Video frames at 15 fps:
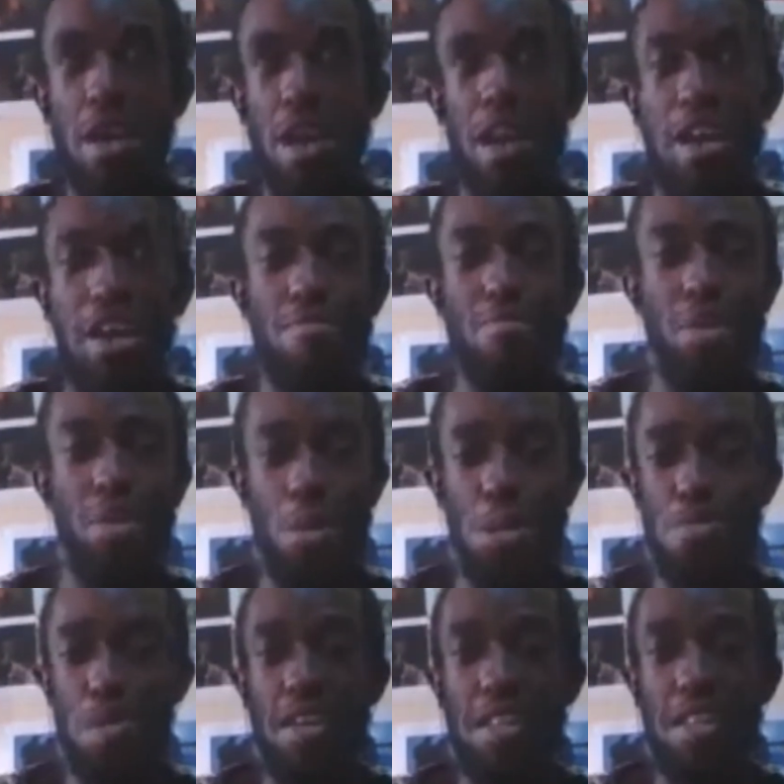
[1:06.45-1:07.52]
I'm just trying to
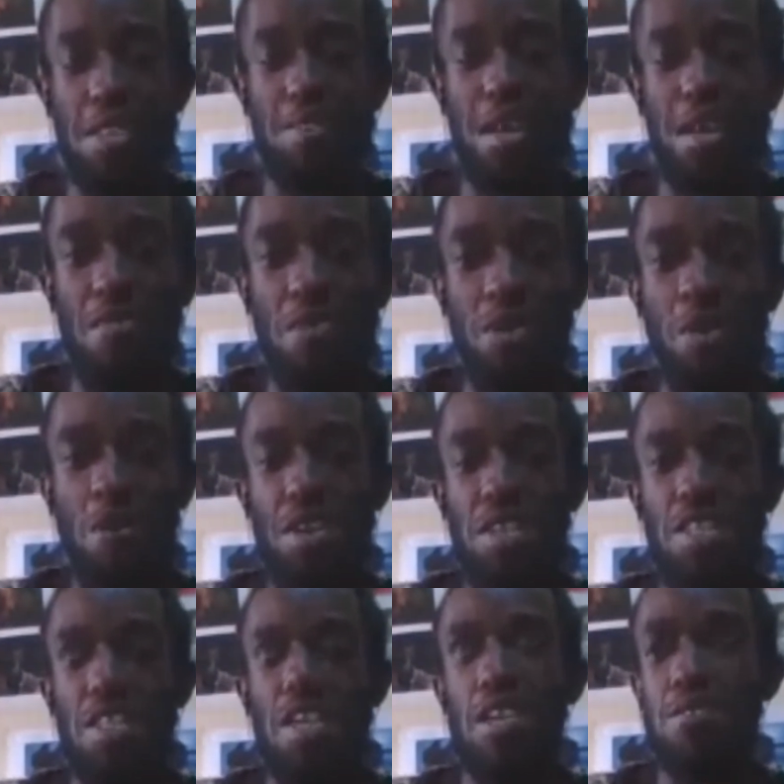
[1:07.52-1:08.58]
make it simpler for you to
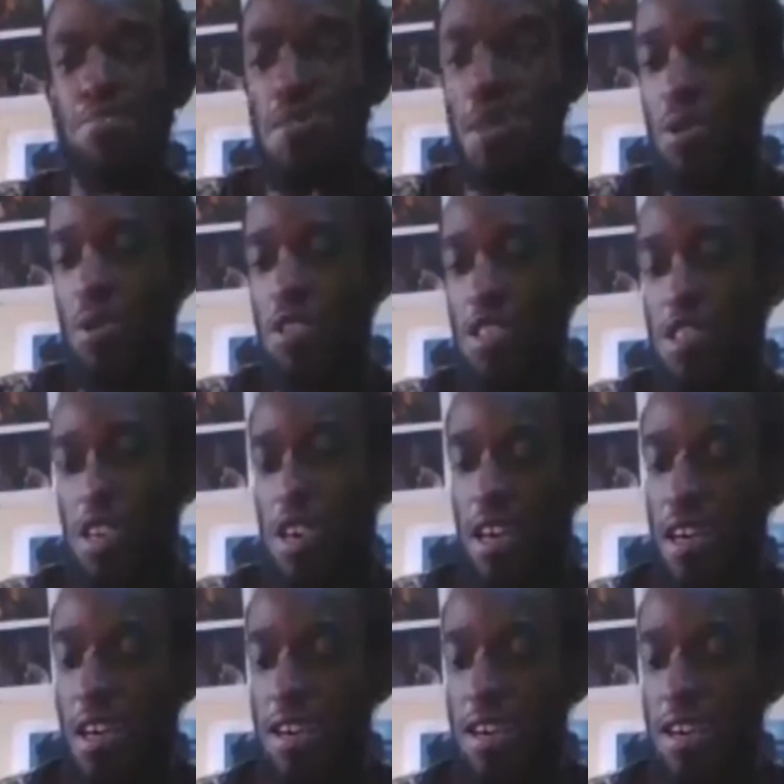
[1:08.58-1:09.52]
understand, because the